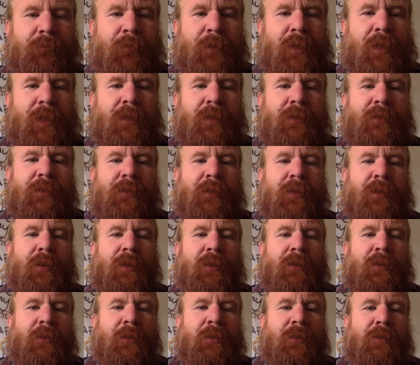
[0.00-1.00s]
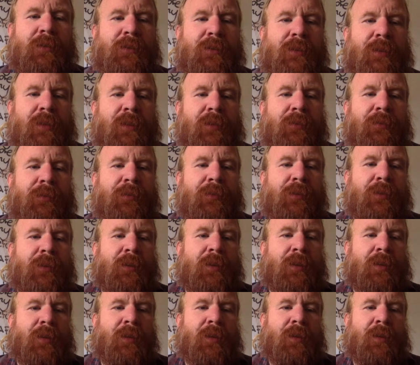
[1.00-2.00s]
Hey, it's New Year's Eve.
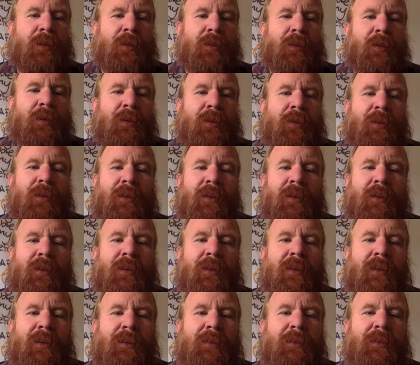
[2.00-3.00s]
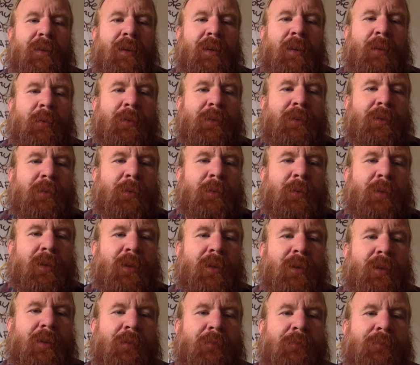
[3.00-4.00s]
I thought I would do
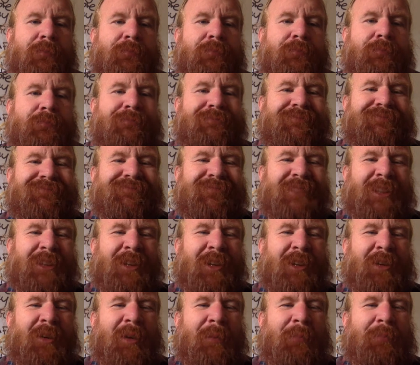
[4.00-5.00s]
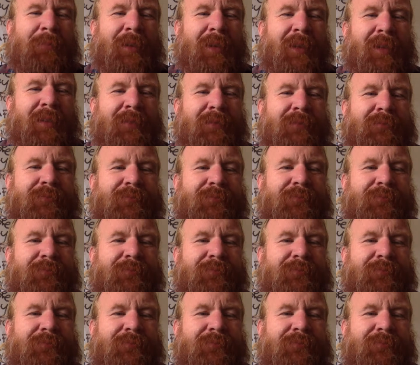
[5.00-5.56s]
another update.